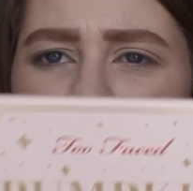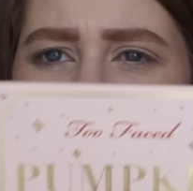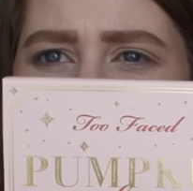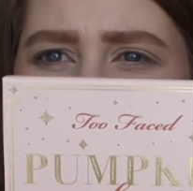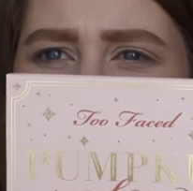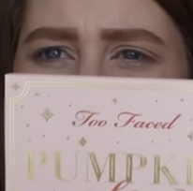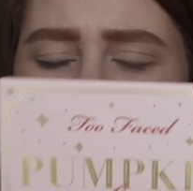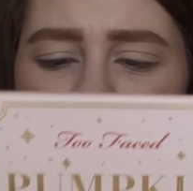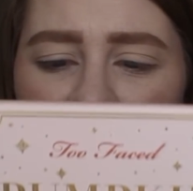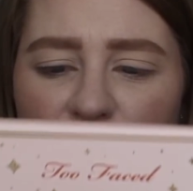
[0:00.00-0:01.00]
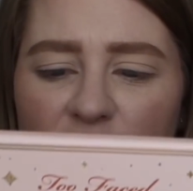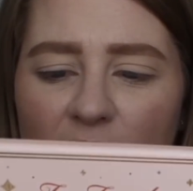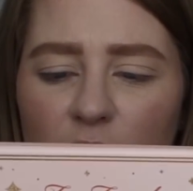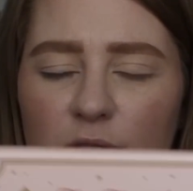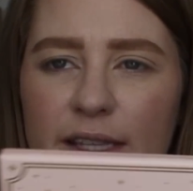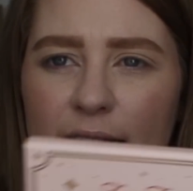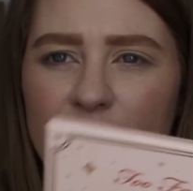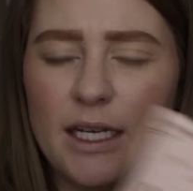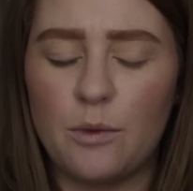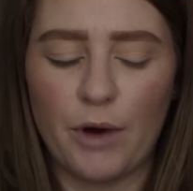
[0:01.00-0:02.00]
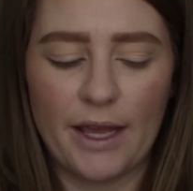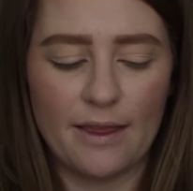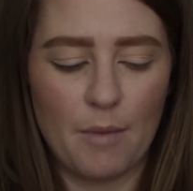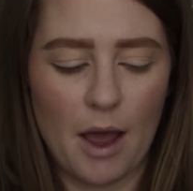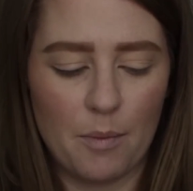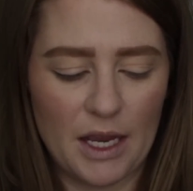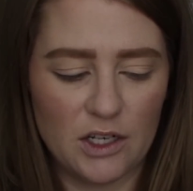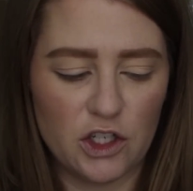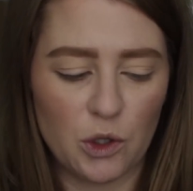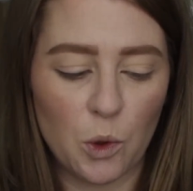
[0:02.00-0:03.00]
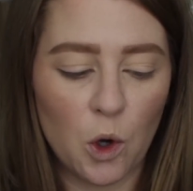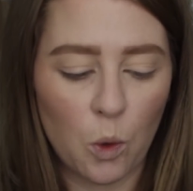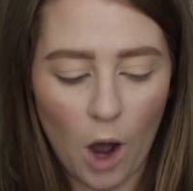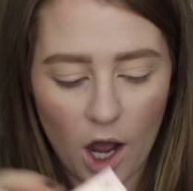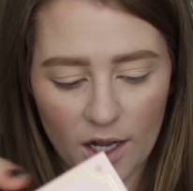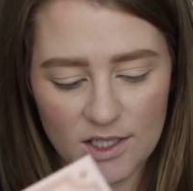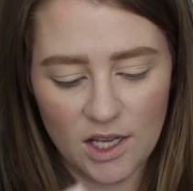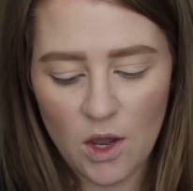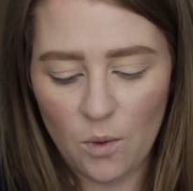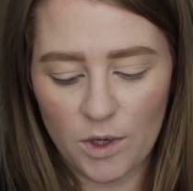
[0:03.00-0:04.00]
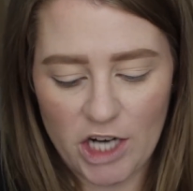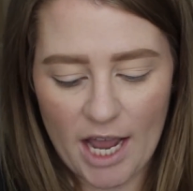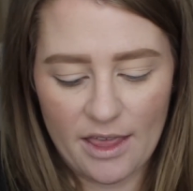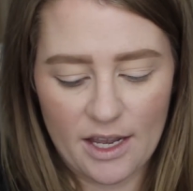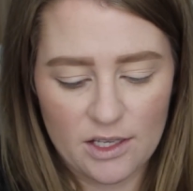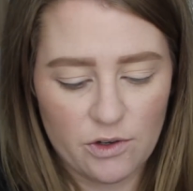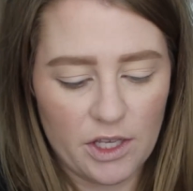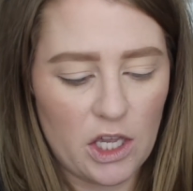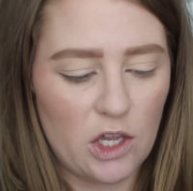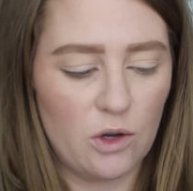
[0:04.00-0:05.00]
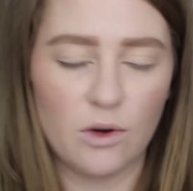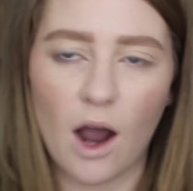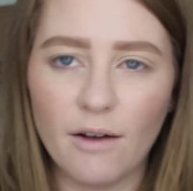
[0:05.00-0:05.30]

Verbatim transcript: you have 16 shadows. They did break them up into quads, which I think is really cute.